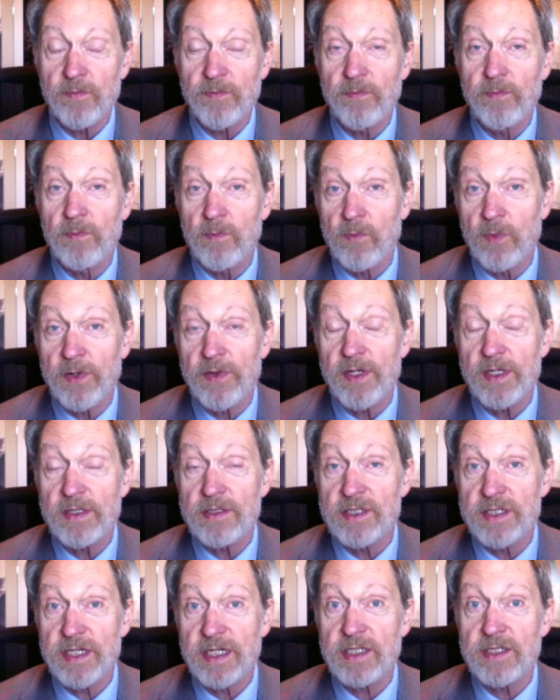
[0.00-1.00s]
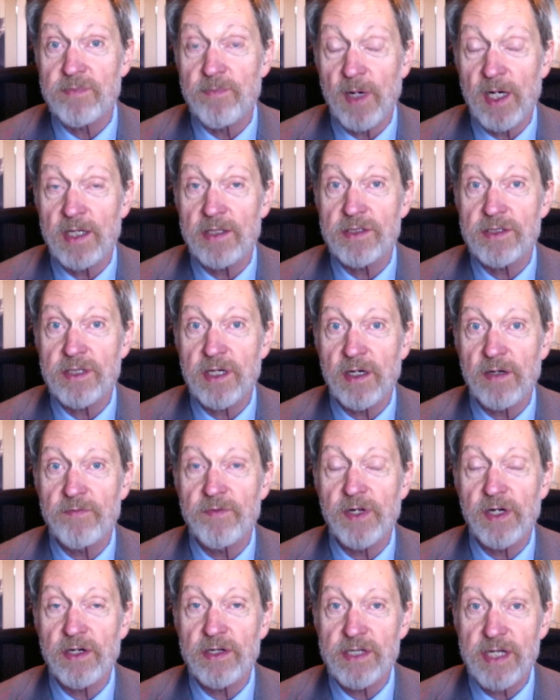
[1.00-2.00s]
within 6 months of
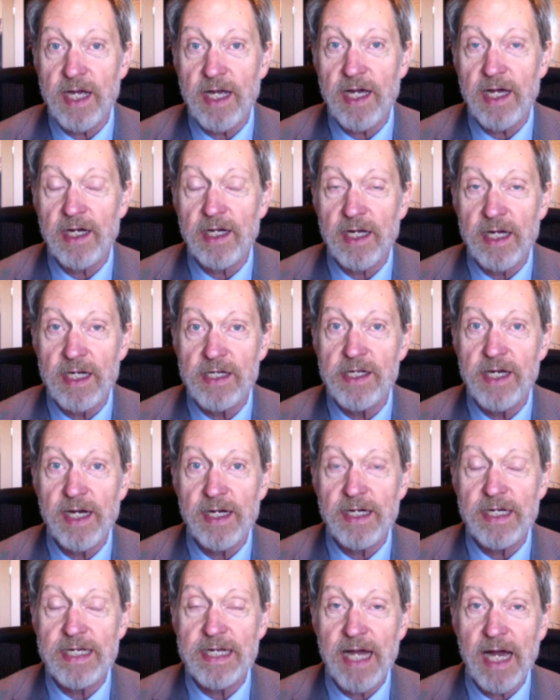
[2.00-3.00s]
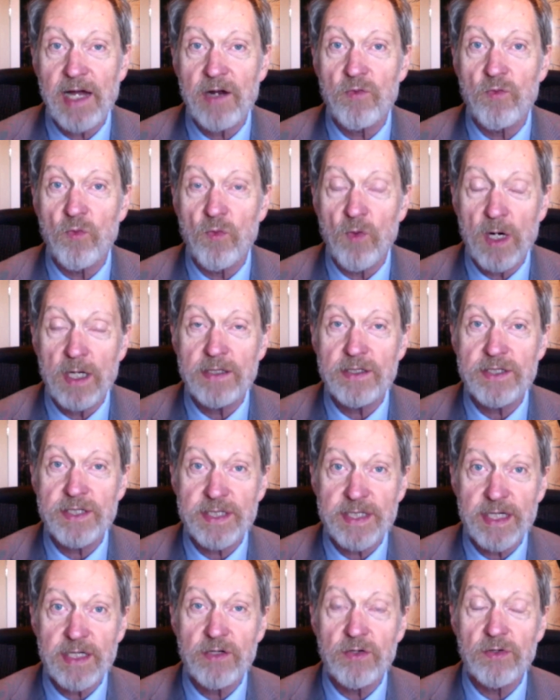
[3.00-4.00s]
their attack. And yet in not one
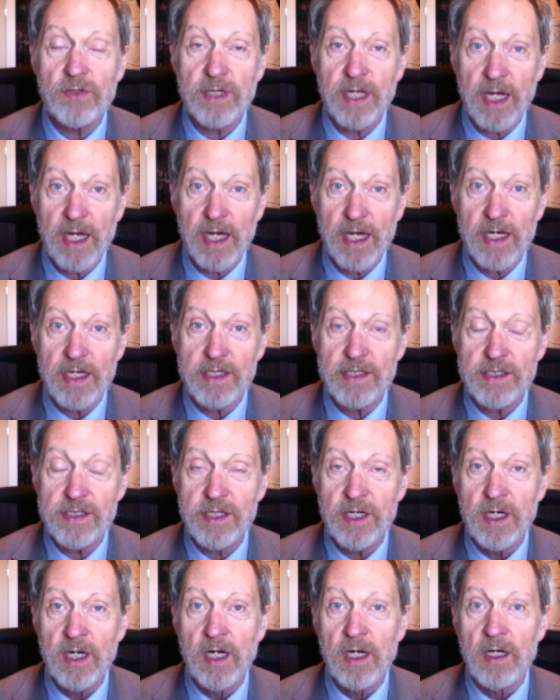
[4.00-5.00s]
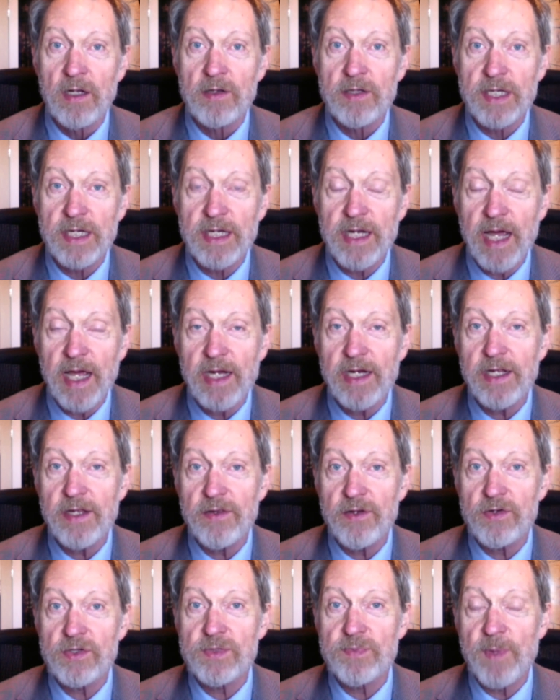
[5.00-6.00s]
single case did any of
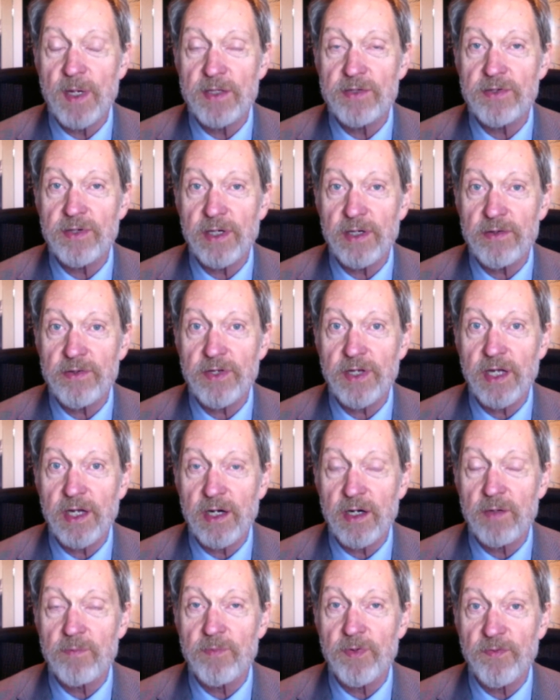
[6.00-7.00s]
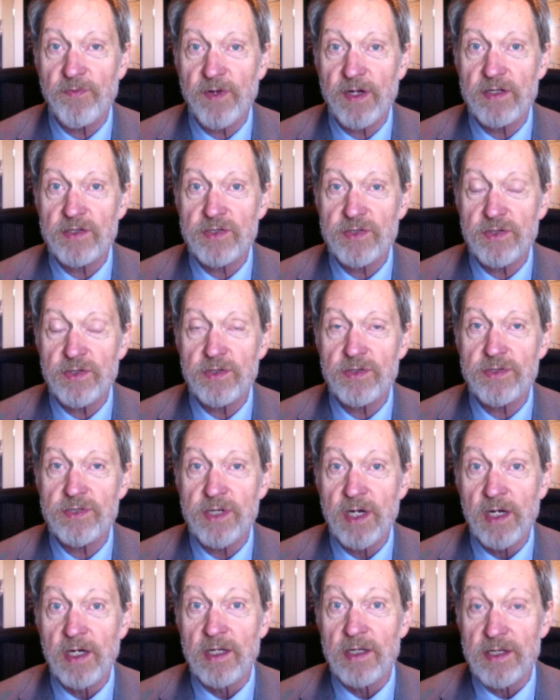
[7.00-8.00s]
those mental health care professionals,
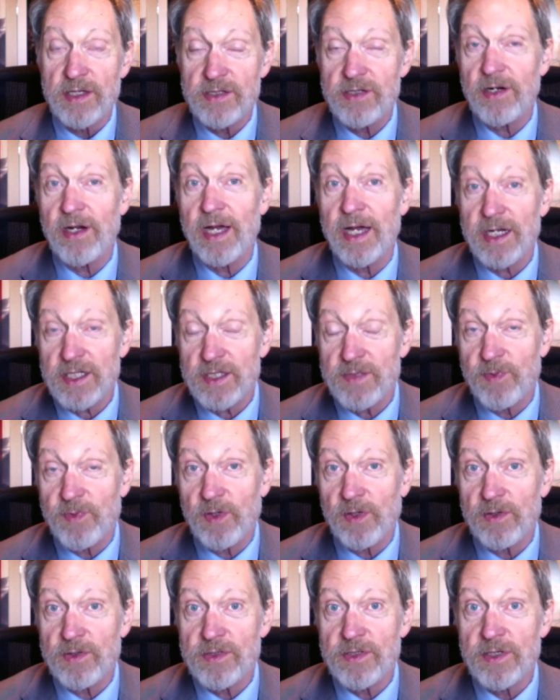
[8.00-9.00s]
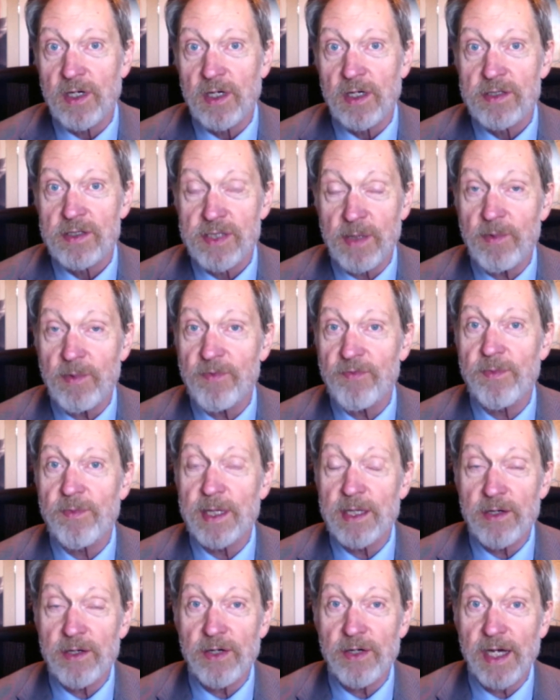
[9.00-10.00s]
these are experts, some of them
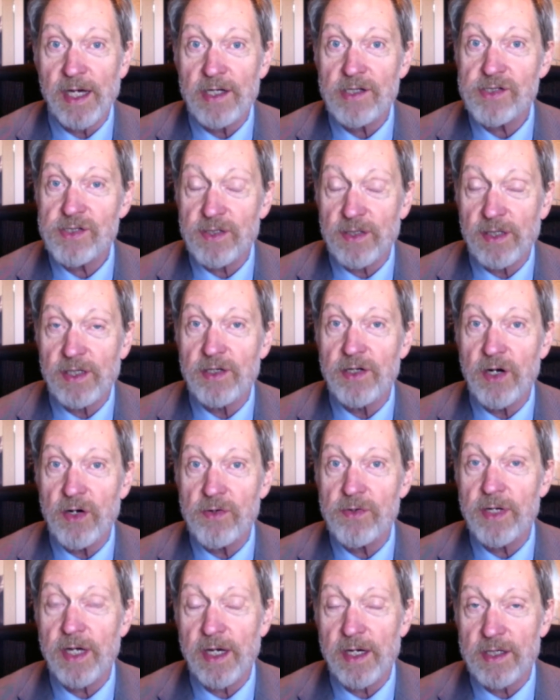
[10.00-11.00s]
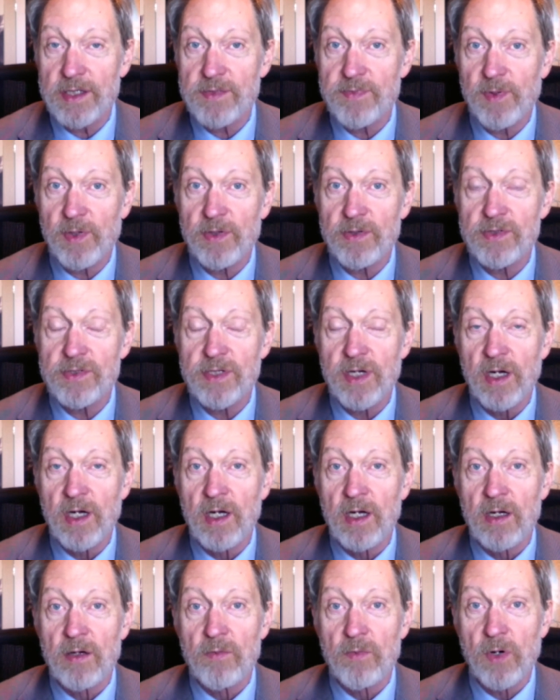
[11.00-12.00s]
internationally known experts,
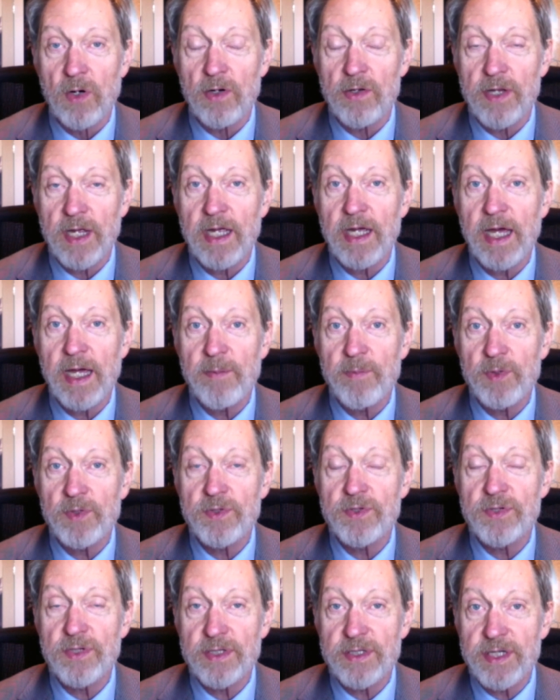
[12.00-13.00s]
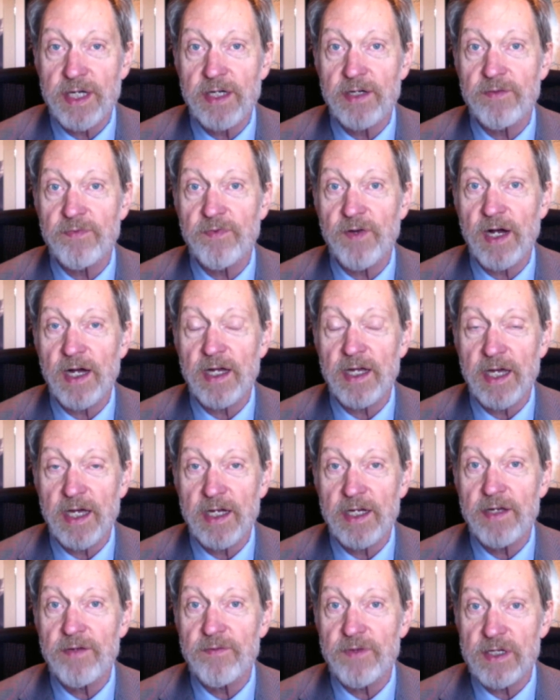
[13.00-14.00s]
were they able to identify
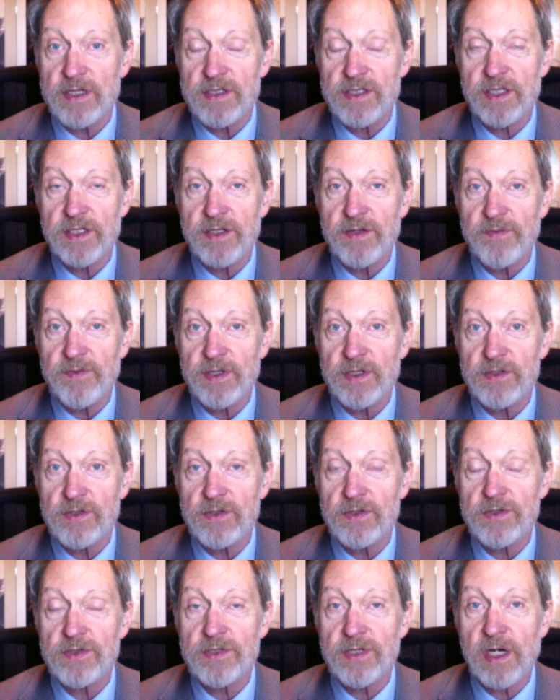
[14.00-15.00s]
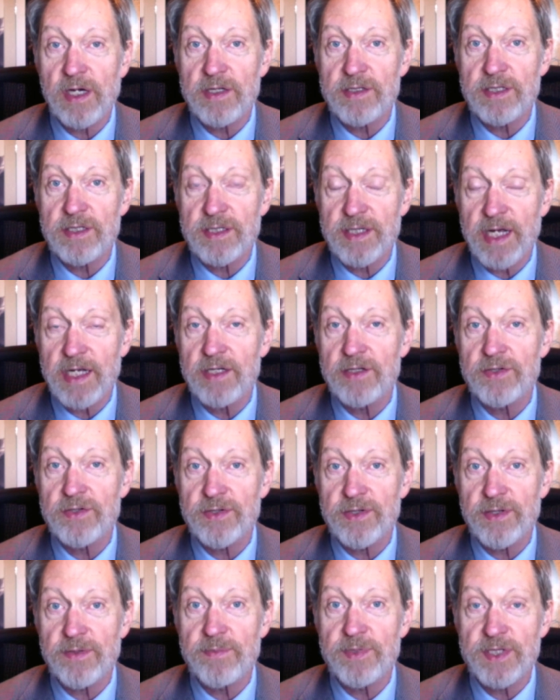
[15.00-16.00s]
any of these individuals as a danger
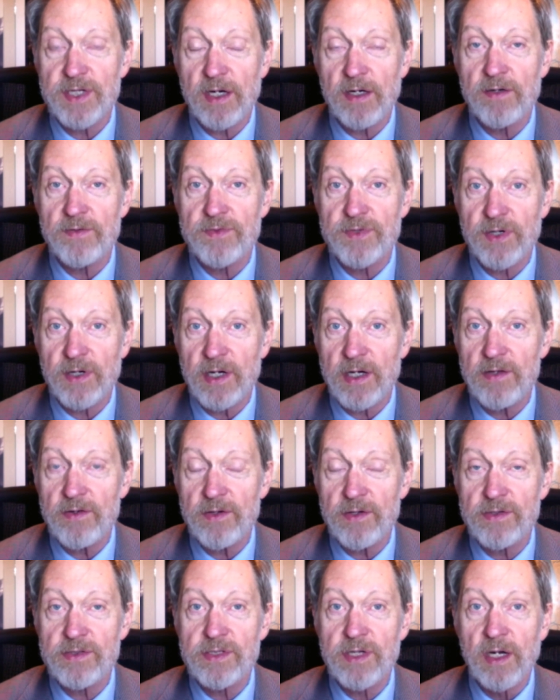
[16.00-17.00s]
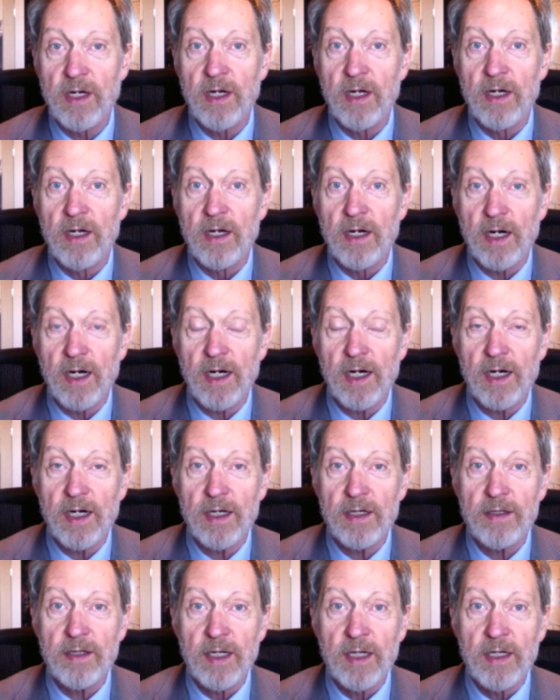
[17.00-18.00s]
to themselves or others?
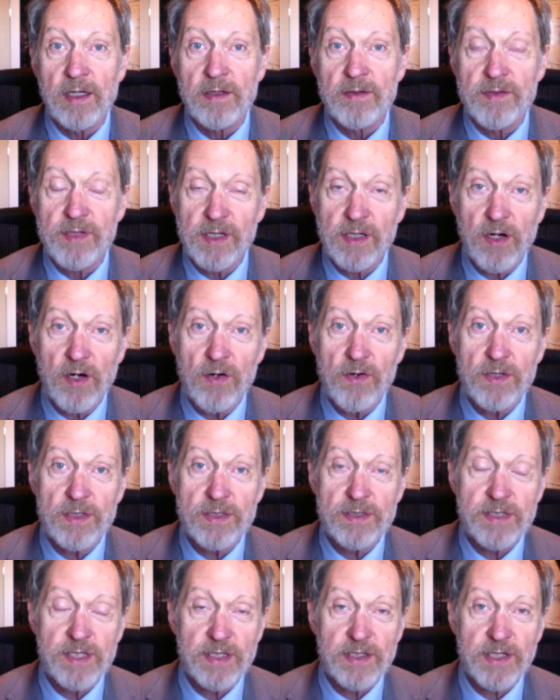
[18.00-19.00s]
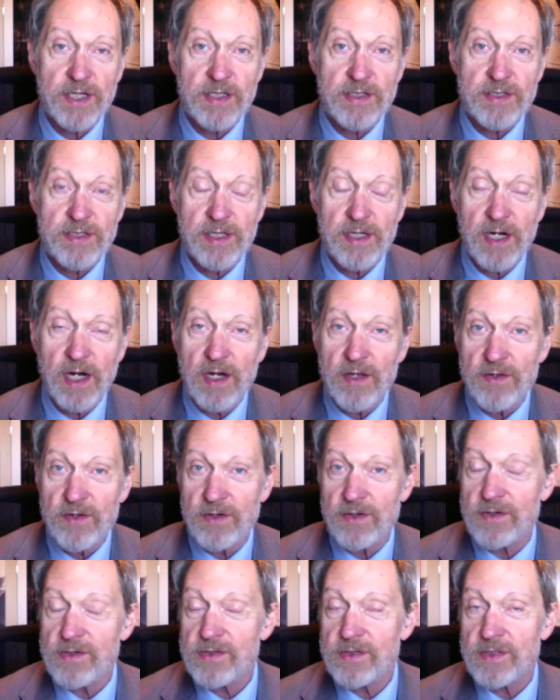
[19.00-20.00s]
To go and suggest that
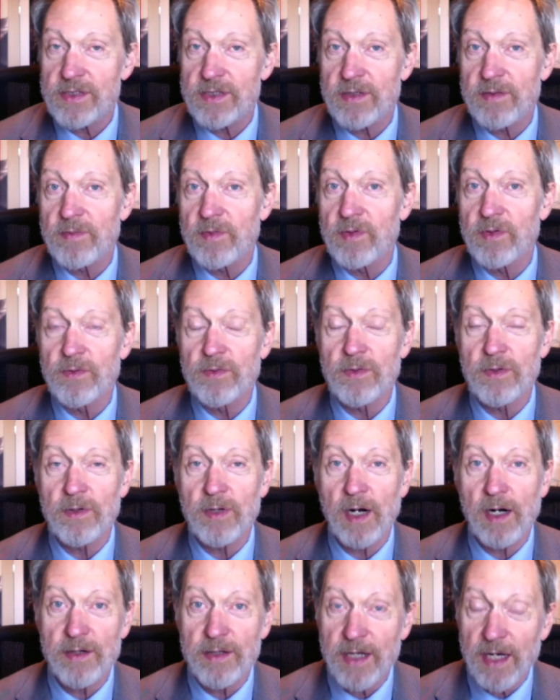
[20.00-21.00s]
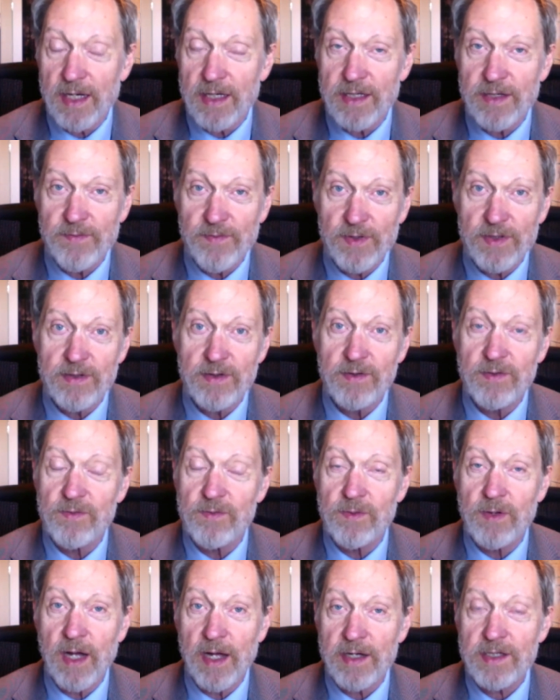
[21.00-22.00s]
others who are not even
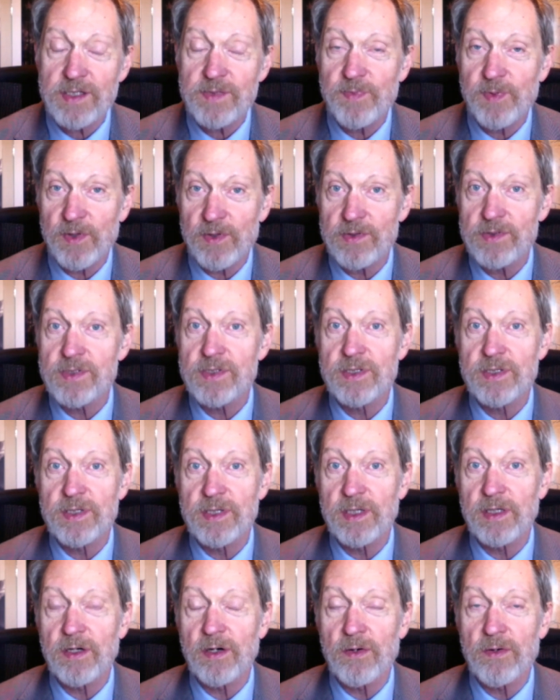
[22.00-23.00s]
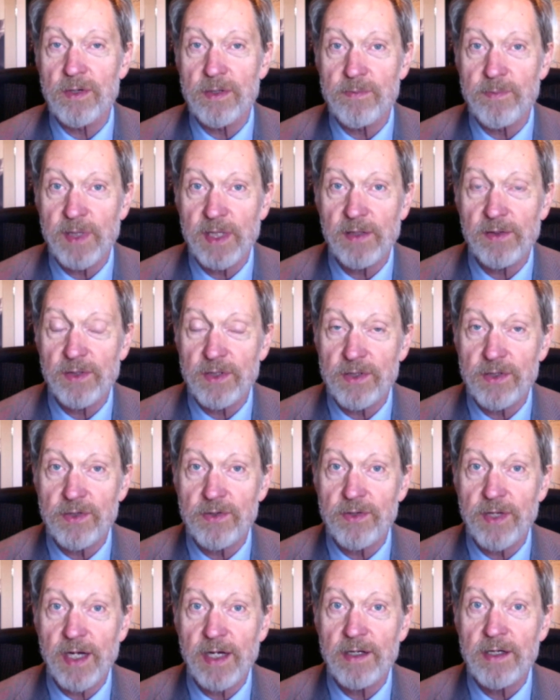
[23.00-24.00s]
experts to go and be able to do
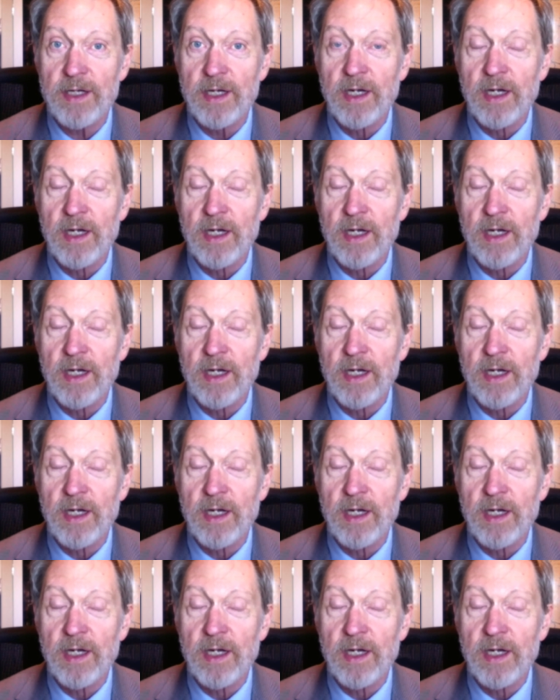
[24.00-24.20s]
that.